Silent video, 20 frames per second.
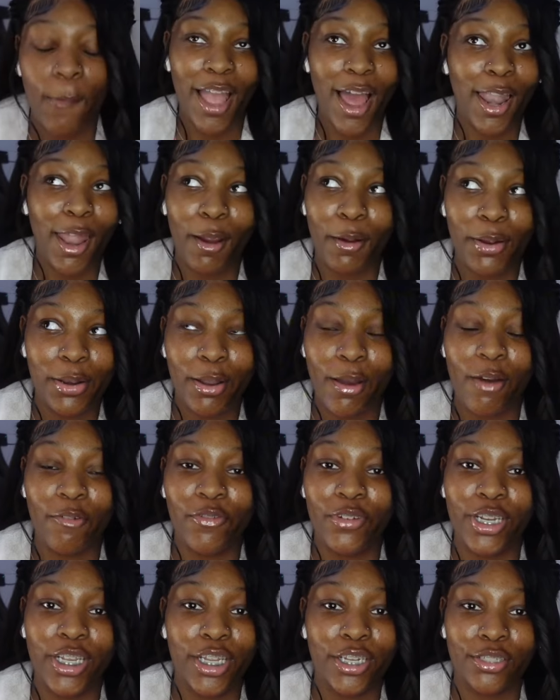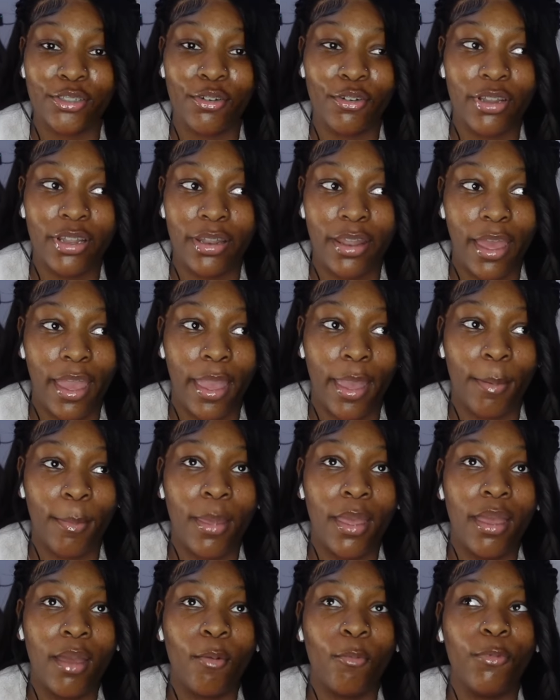y'all already know i'm gonna get this girl a name
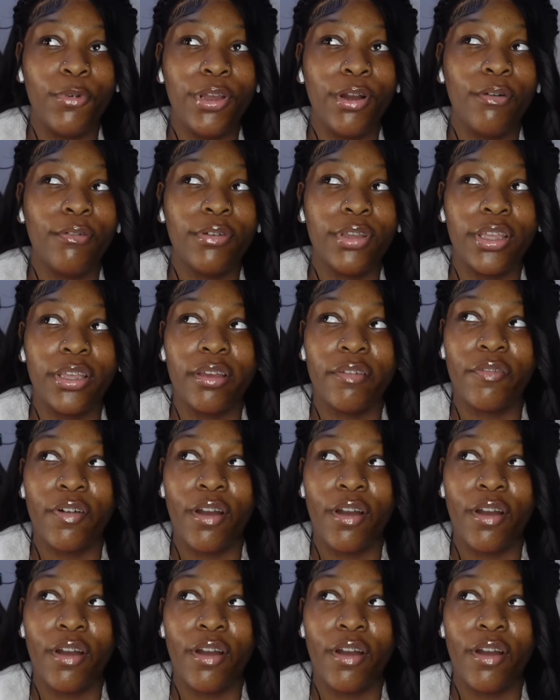we gonna give